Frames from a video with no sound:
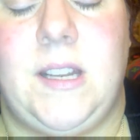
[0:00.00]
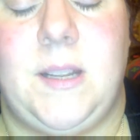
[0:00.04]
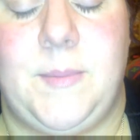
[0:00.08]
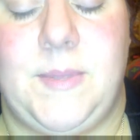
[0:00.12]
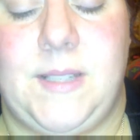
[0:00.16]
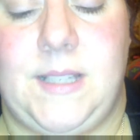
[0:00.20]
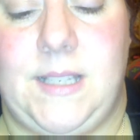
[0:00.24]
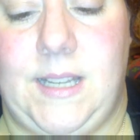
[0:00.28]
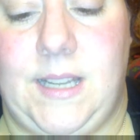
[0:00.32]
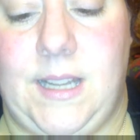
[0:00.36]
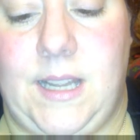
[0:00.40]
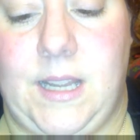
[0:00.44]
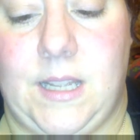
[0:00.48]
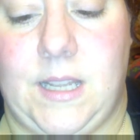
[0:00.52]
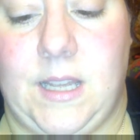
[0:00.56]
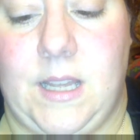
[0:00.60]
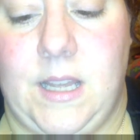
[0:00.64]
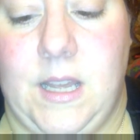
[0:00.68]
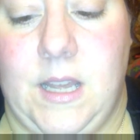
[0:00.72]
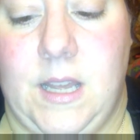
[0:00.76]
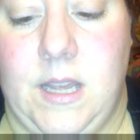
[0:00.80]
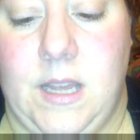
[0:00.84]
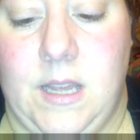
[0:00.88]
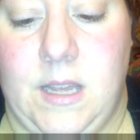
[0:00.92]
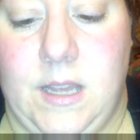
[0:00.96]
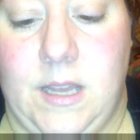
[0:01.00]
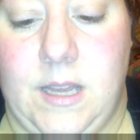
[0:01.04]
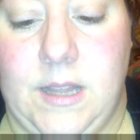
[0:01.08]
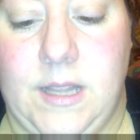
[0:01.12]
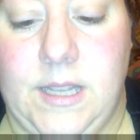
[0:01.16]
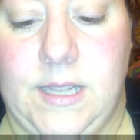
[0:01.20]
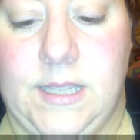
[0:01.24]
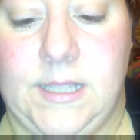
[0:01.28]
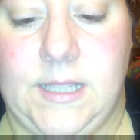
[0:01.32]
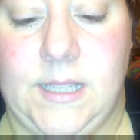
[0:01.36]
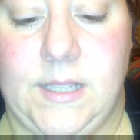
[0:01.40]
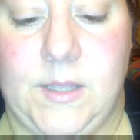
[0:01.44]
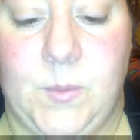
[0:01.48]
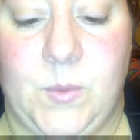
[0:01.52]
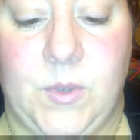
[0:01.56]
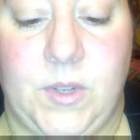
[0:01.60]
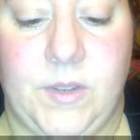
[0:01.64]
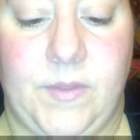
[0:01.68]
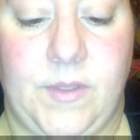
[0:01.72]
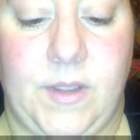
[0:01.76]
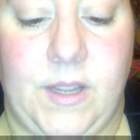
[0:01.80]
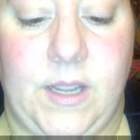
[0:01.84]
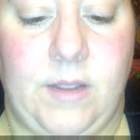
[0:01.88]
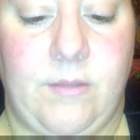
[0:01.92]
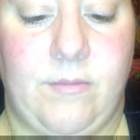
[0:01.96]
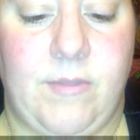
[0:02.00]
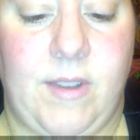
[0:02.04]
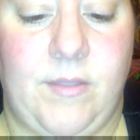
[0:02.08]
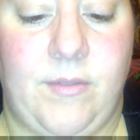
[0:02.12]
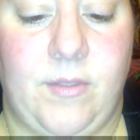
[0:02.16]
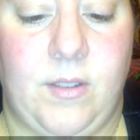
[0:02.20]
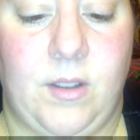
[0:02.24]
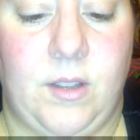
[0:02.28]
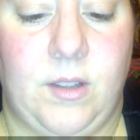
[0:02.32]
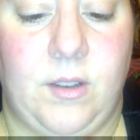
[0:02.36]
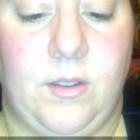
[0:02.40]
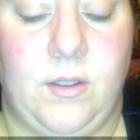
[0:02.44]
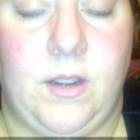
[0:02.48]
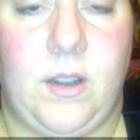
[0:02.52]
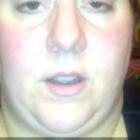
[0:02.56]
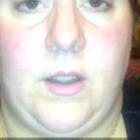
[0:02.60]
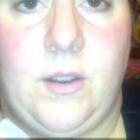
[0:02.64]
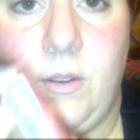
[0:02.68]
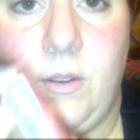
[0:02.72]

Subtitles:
lipstick, and this is one of the Revlon